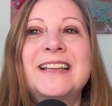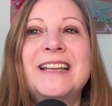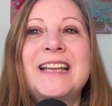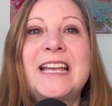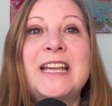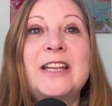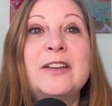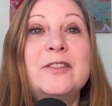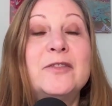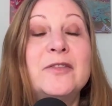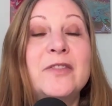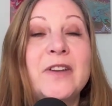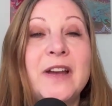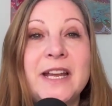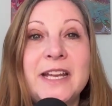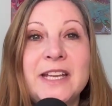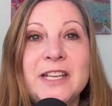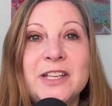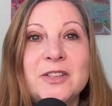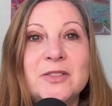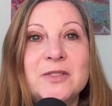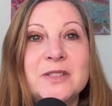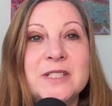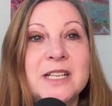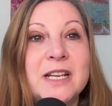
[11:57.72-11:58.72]
invite
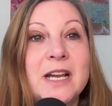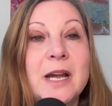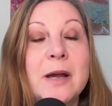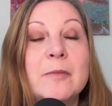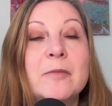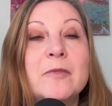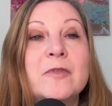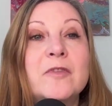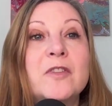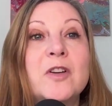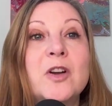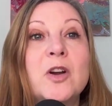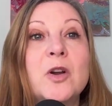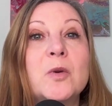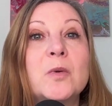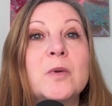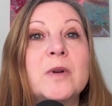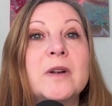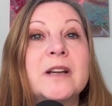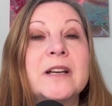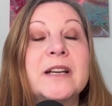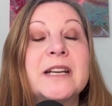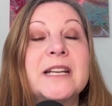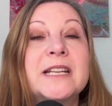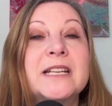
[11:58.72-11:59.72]
you to come
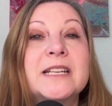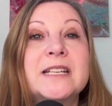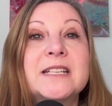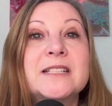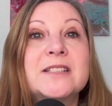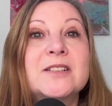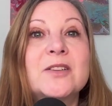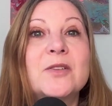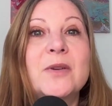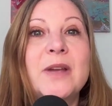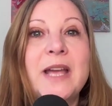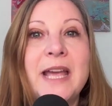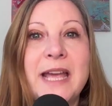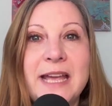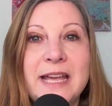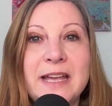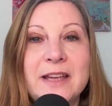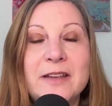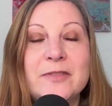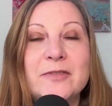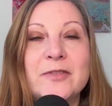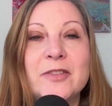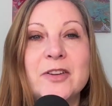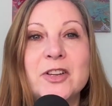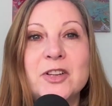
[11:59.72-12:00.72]
forward. It is okay
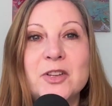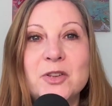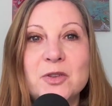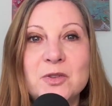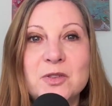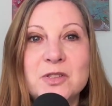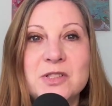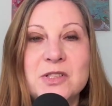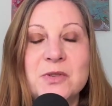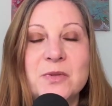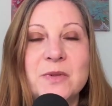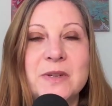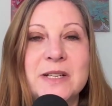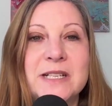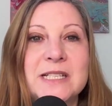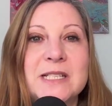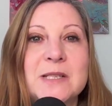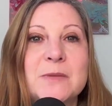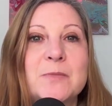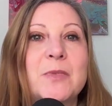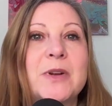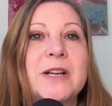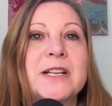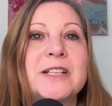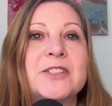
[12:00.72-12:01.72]
for you to
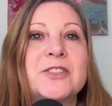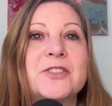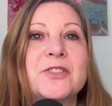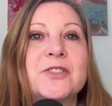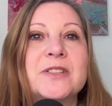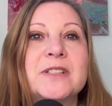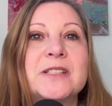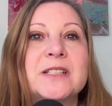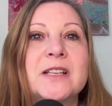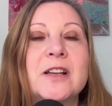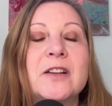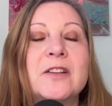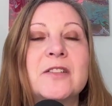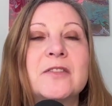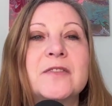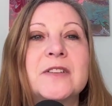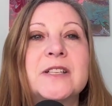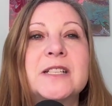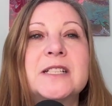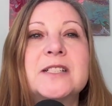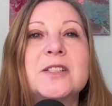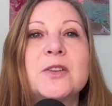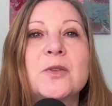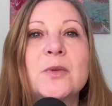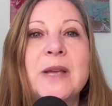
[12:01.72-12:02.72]
express yourself.
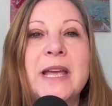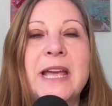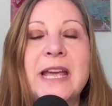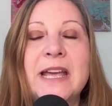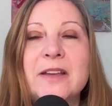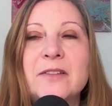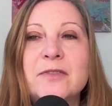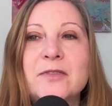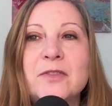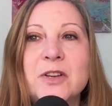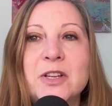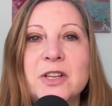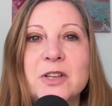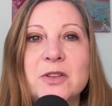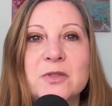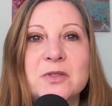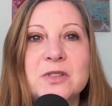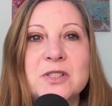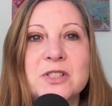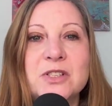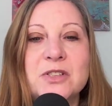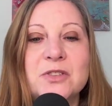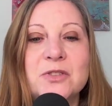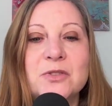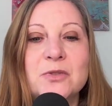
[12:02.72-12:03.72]
It's okay for you
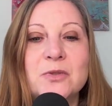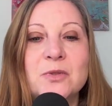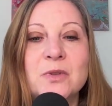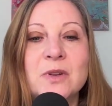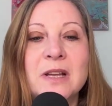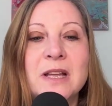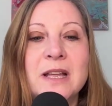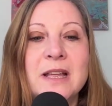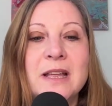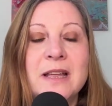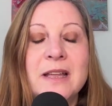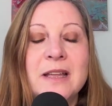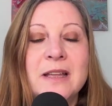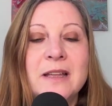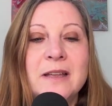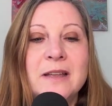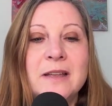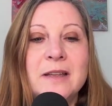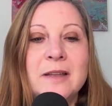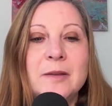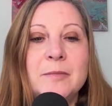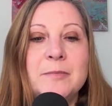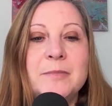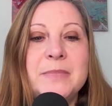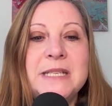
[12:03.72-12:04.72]
to
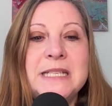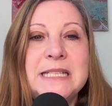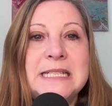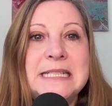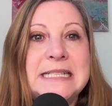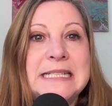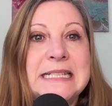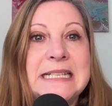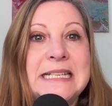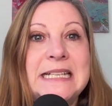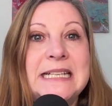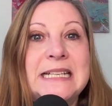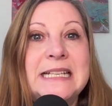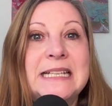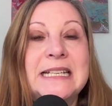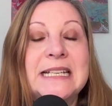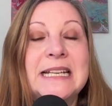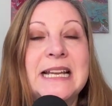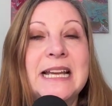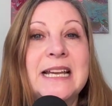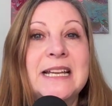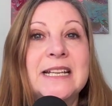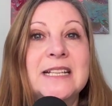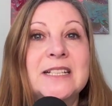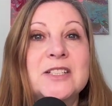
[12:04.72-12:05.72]
be seen
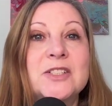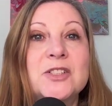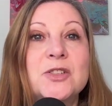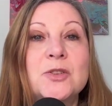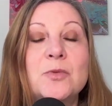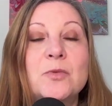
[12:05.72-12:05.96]
and to